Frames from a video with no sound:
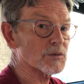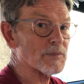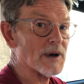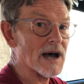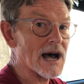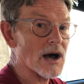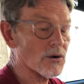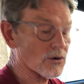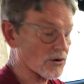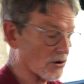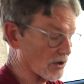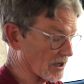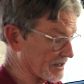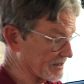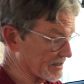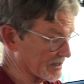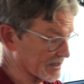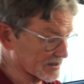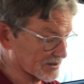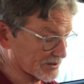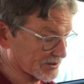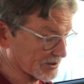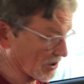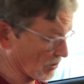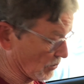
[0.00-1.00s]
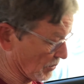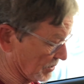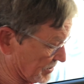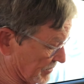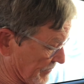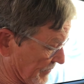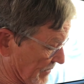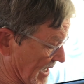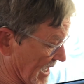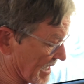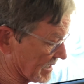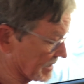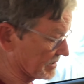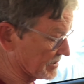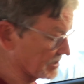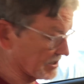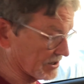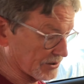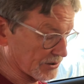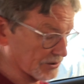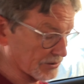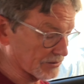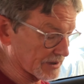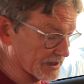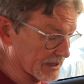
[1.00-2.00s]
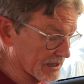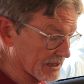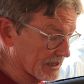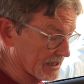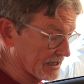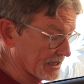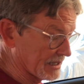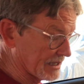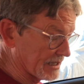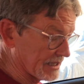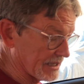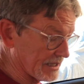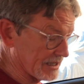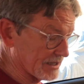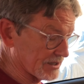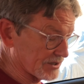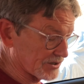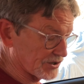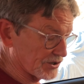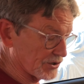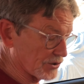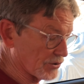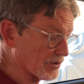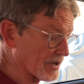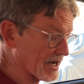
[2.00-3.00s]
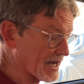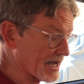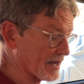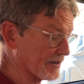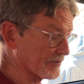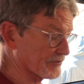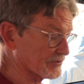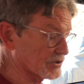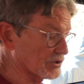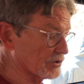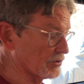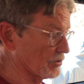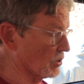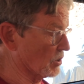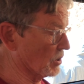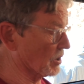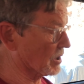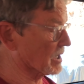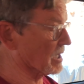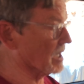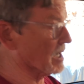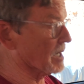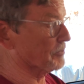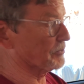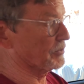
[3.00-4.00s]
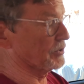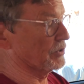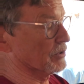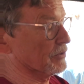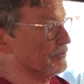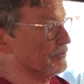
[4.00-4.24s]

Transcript: power on this. So what you've got to do is you have to hook up your